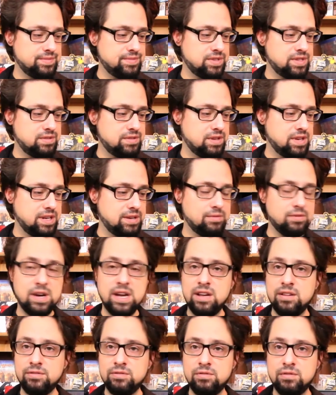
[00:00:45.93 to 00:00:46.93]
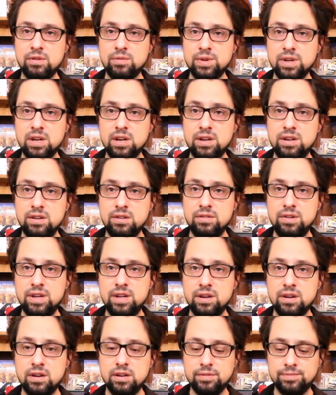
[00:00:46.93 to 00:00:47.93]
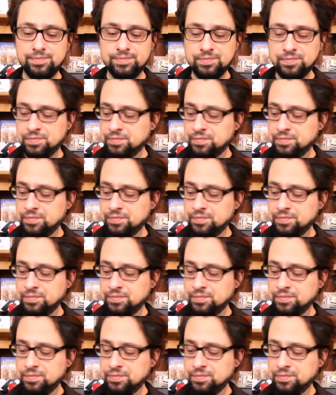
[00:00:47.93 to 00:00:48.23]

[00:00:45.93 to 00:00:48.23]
So we're like, well, what are we going to do here?